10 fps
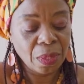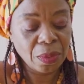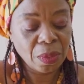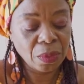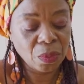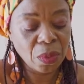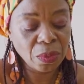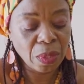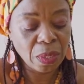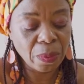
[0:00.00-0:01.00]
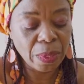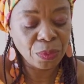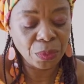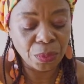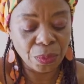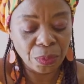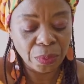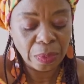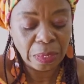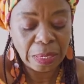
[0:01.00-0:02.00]
it goes all the way to
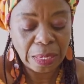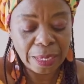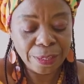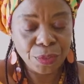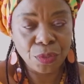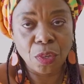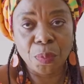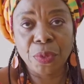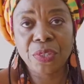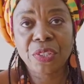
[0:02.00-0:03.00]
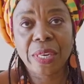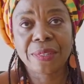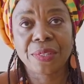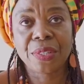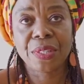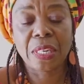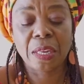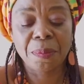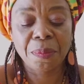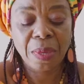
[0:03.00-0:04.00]
cleanse your bronchial
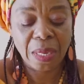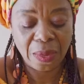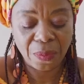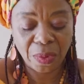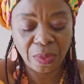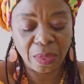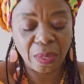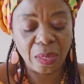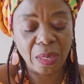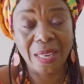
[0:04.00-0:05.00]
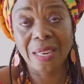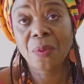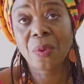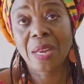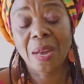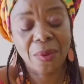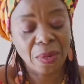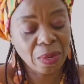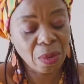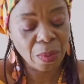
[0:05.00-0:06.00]
system, everything. And then we have
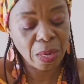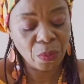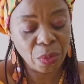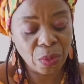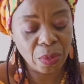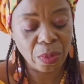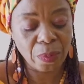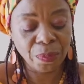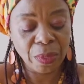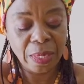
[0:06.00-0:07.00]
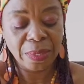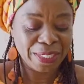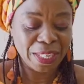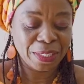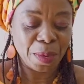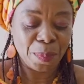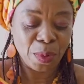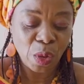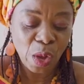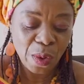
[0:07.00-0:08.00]
another one we call
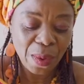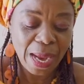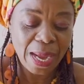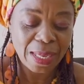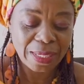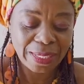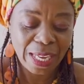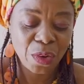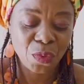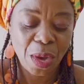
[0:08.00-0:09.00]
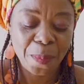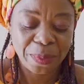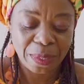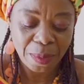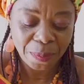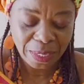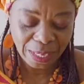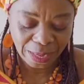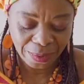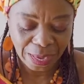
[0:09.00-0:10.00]
Tetrapleura
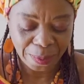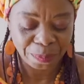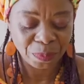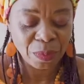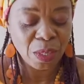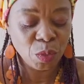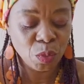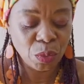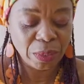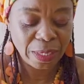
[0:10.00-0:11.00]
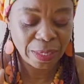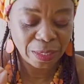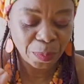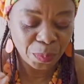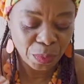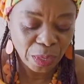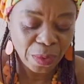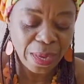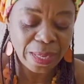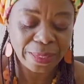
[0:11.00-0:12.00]
tetraptera. So
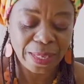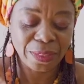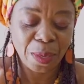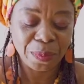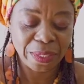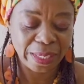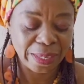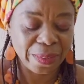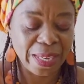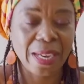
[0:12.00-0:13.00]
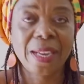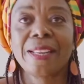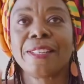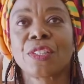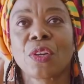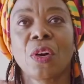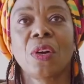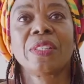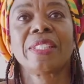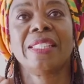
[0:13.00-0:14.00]
Tetrapleura tetraptera is
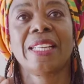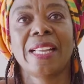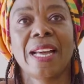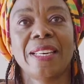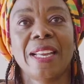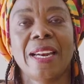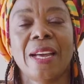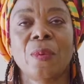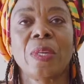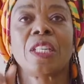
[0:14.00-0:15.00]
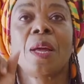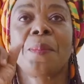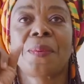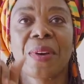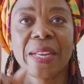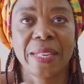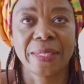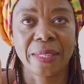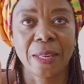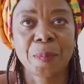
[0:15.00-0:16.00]
called in the Ghanaian language
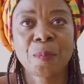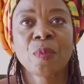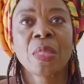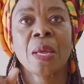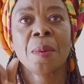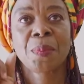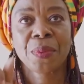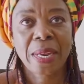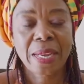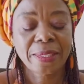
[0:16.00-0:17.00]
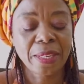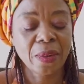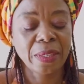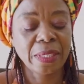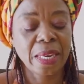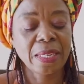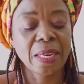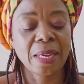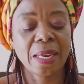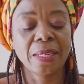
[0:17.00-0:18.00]
prekese. Prekese, on the
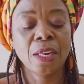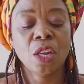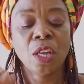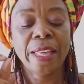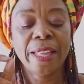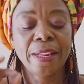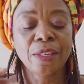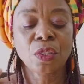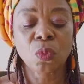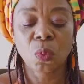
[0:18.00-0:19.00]
other hand, heals